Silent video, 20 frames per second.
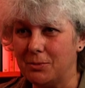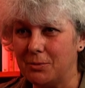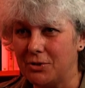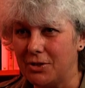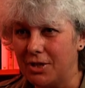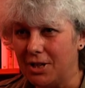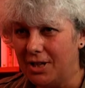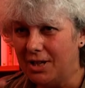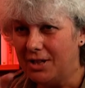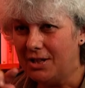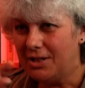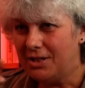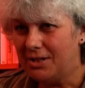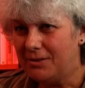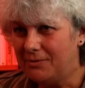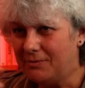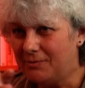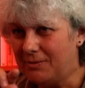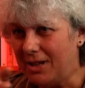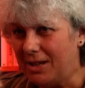was
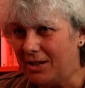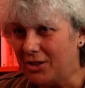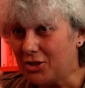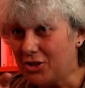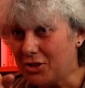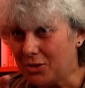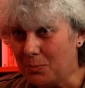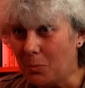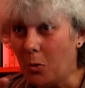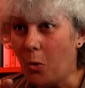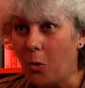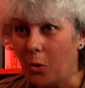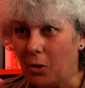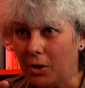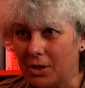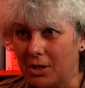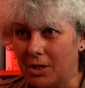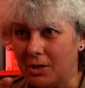fairly small in